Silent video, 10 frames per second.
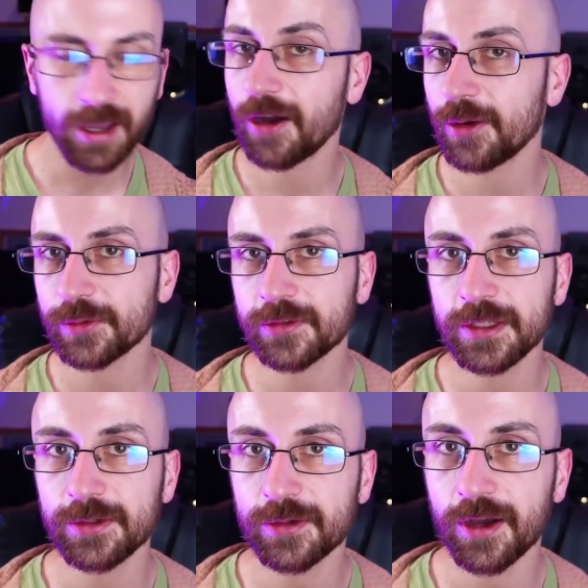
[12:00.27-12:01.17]
I will
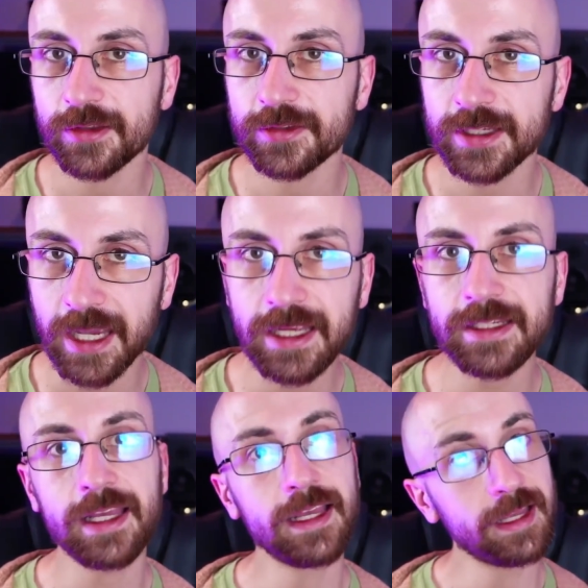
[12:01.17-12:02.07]
see you guys
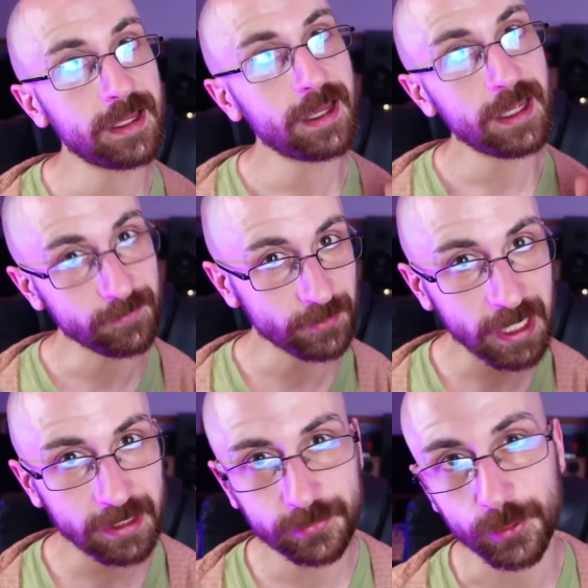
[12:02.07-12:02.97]
again in the
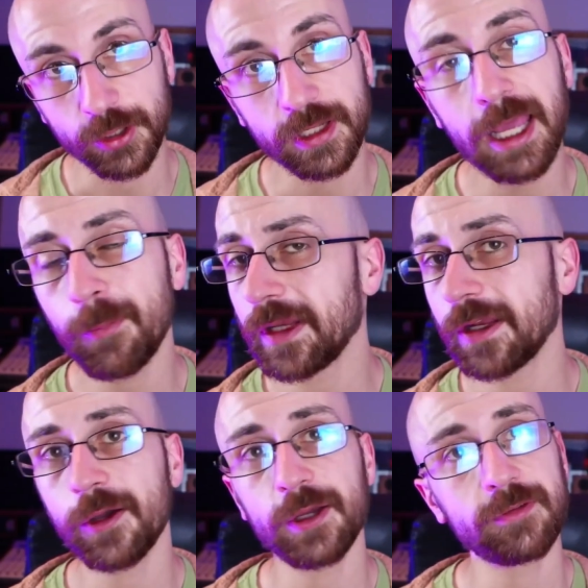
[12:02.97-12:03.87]
next one. Let me
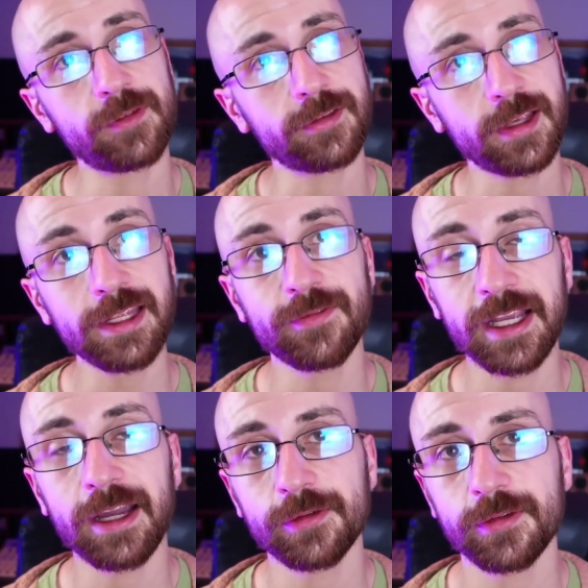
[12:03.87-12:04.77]
know if there's
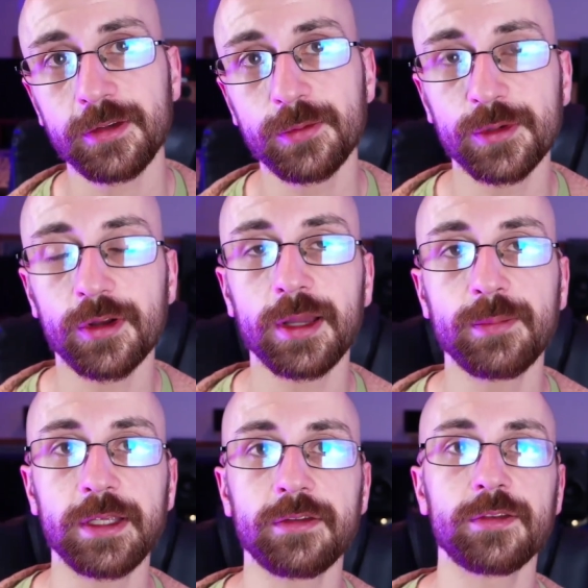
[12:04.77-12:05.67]
anything else you would like
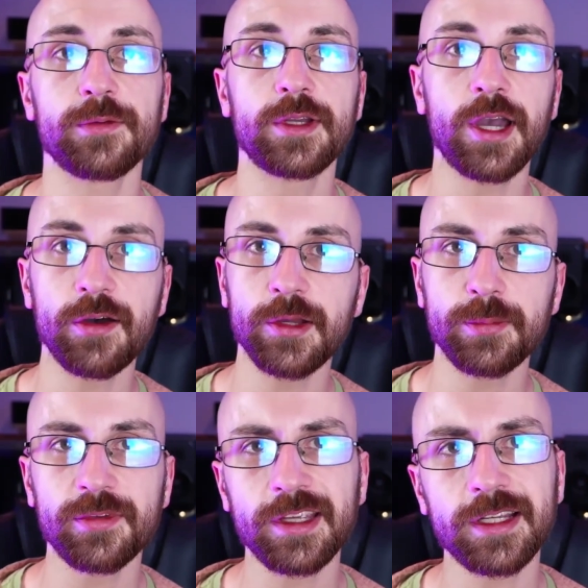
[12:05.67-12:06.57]
me to cover,
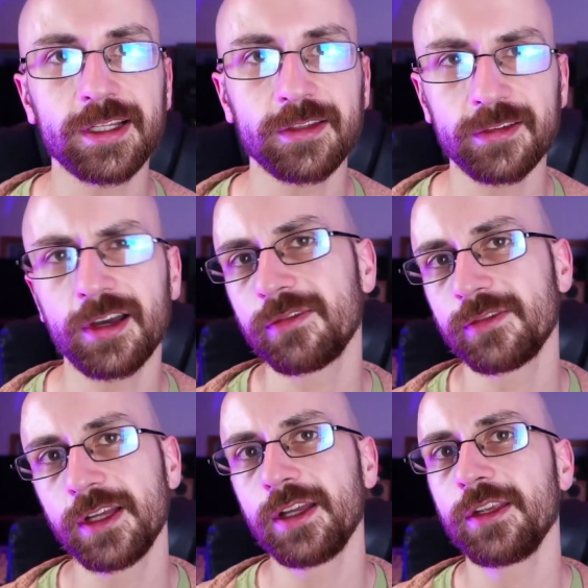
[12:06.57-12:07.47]
particularly stuff
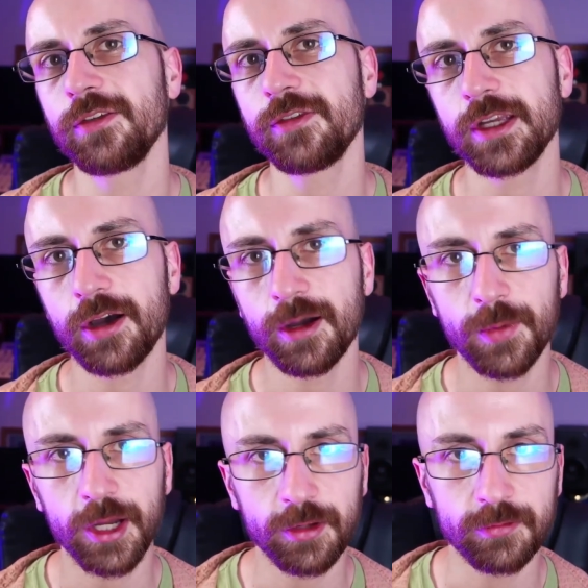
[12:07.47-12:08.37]
you think I
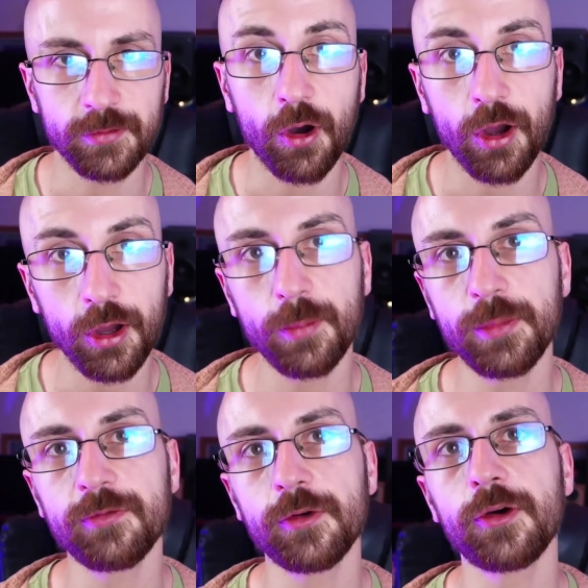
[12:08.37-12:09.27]
might have not heard
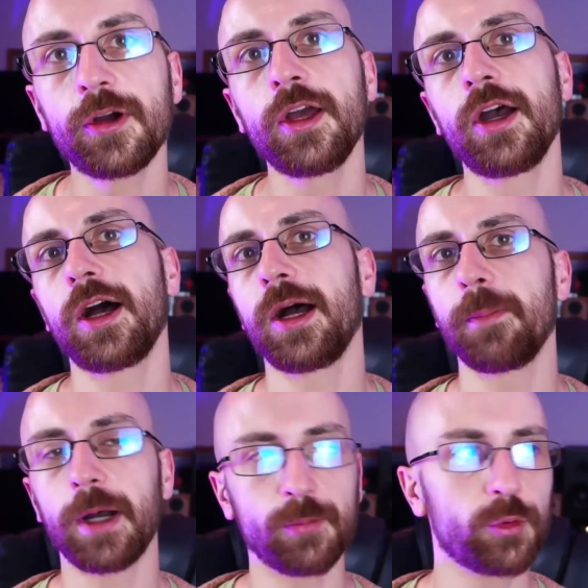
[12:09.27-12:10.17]
before.
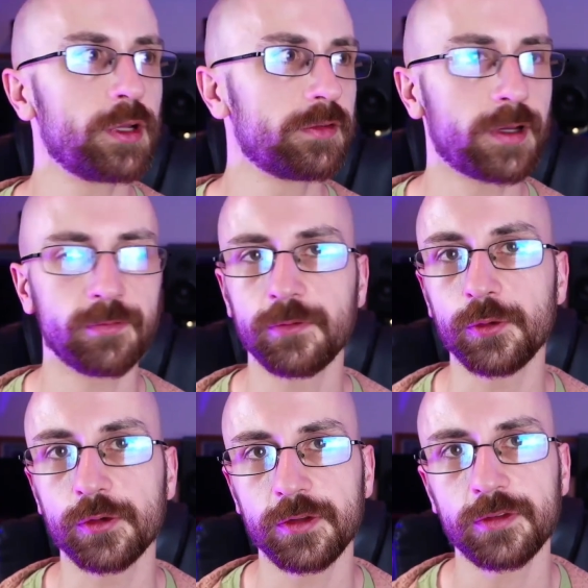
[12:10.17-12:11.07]
I'm always up
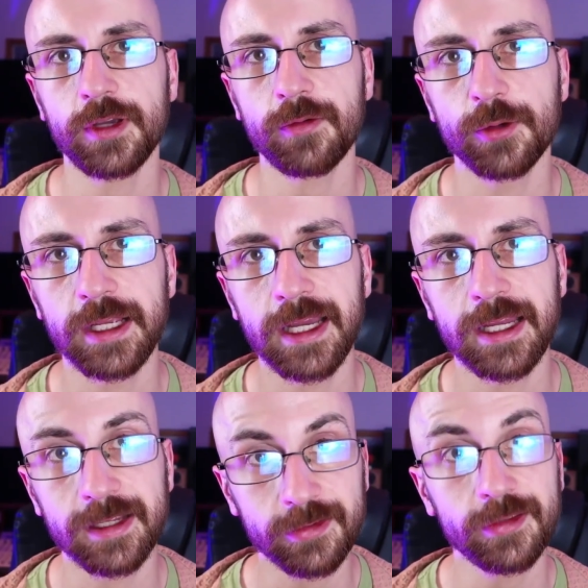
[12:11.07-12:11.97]
for discovering
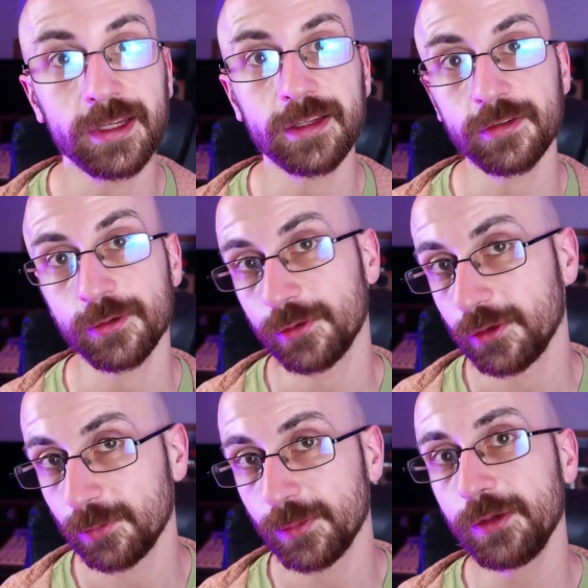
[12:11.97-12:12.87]
and listening to
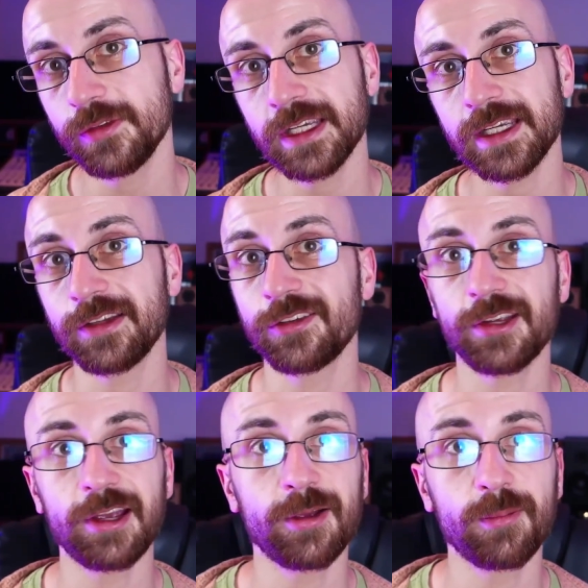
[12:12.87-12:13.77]
new music and
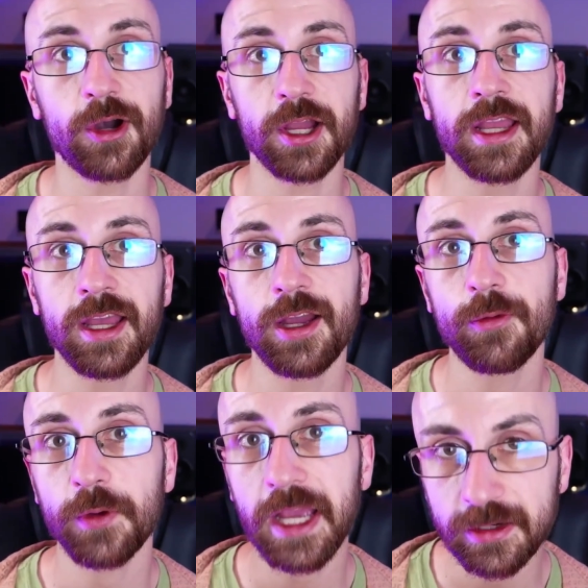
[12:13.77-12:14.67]
sharing my
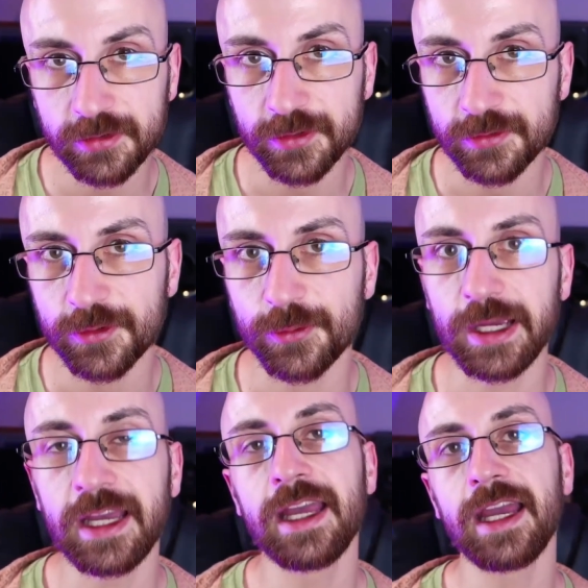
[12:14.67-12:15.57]
reactions to
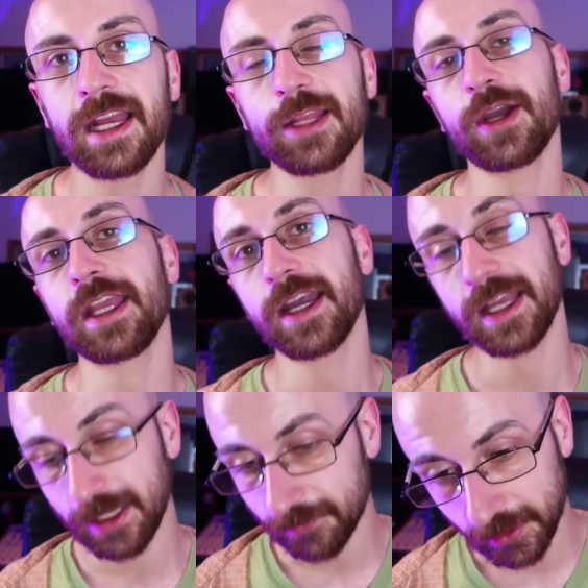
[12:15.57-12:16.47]
it. Anyway,
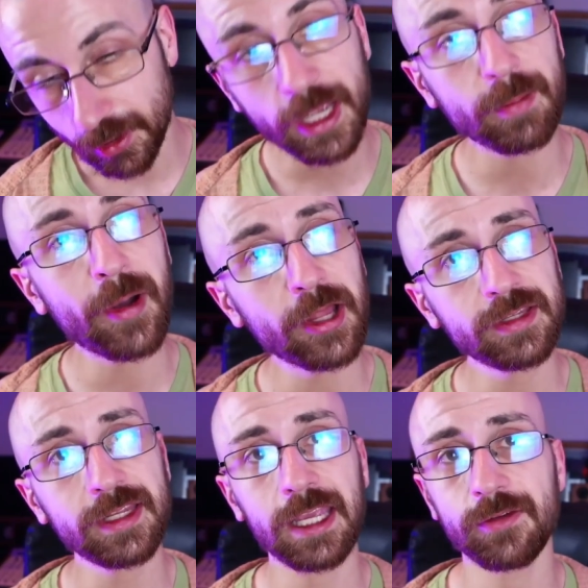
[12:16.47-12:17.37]
hit the like
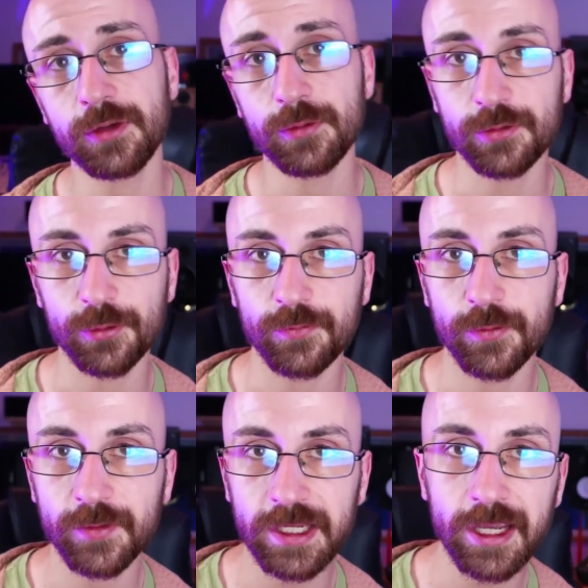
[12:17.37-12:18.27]
button if you enjoyed
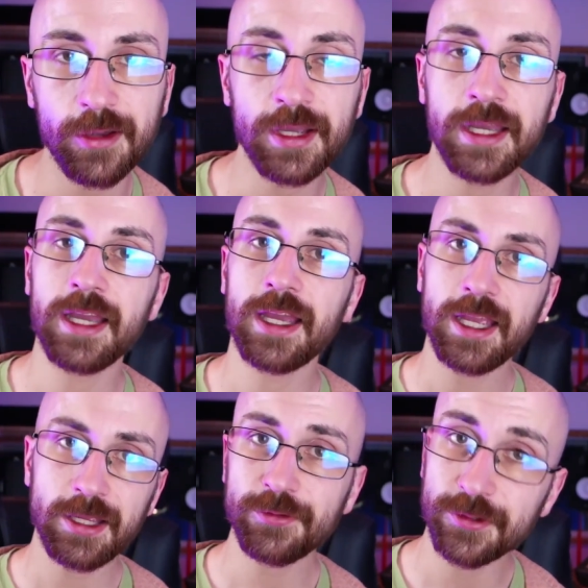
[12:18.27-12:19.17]
the video.
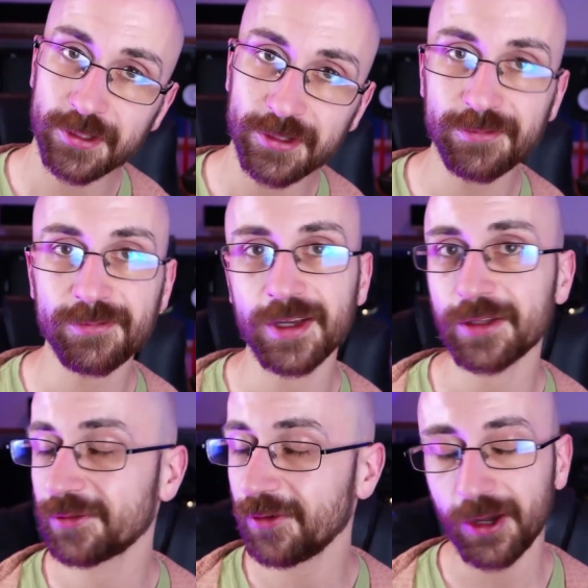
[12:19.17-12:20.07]
If you didn't,
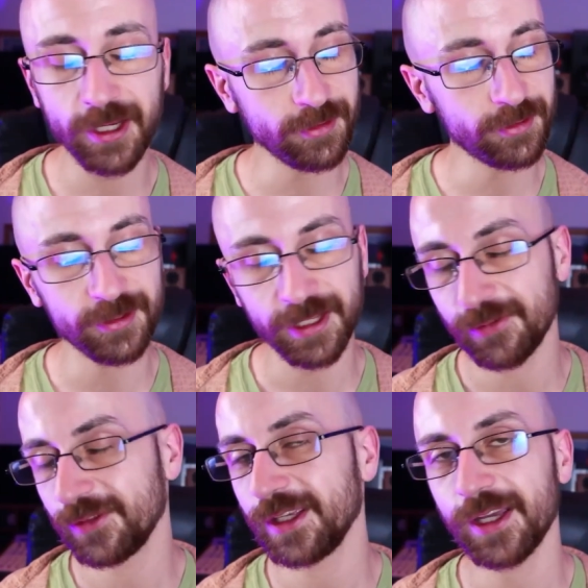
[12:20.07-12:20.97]
that's fine. You can
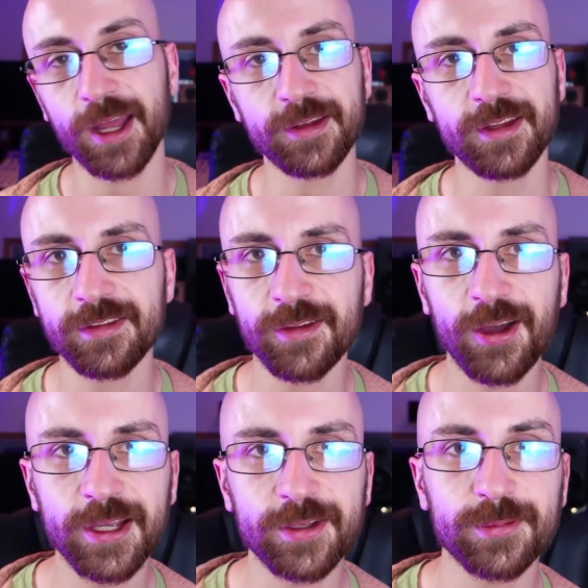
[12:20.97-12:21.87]
hit the
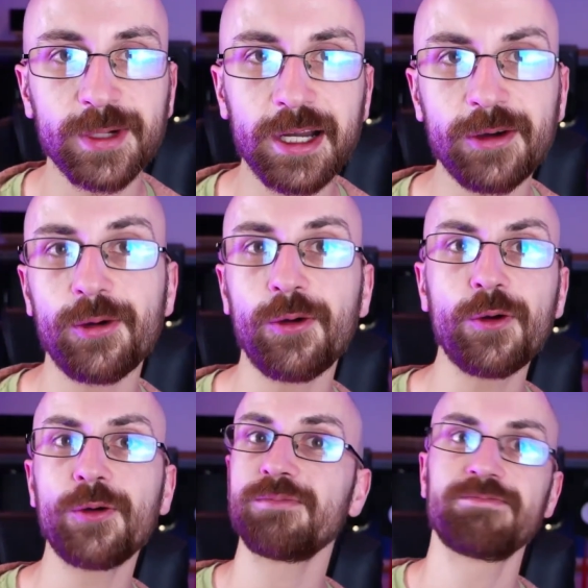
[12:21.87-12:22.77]
dislike as well,
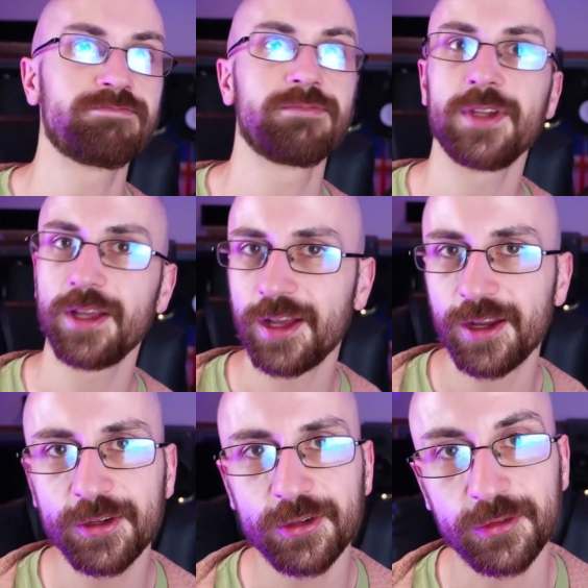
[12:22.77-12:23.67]
or
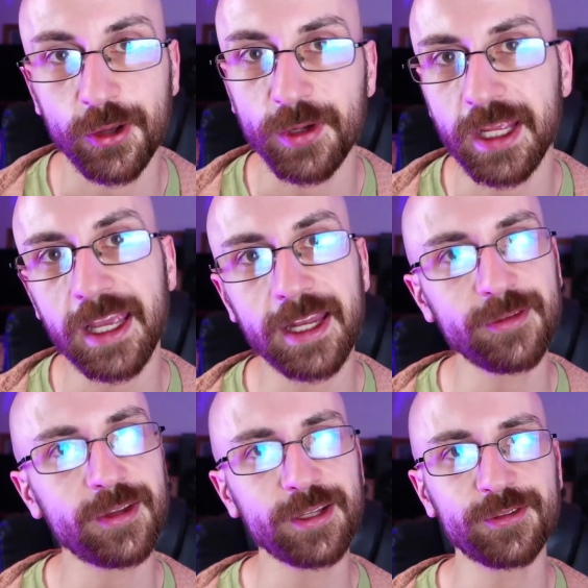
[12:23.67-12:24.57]
just don't hit
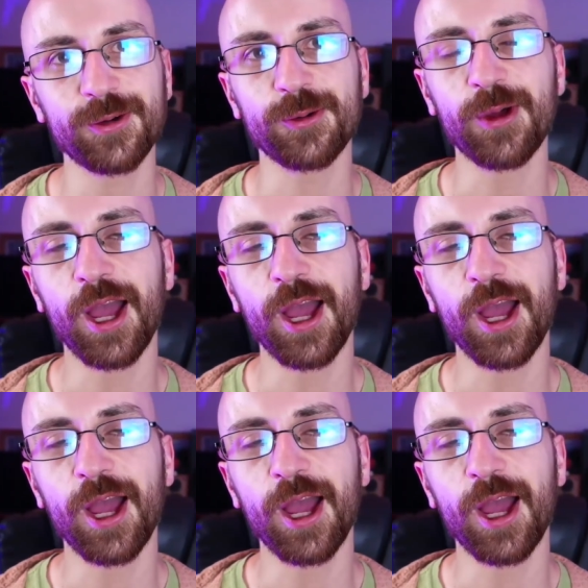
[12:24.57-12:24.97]
anything at all.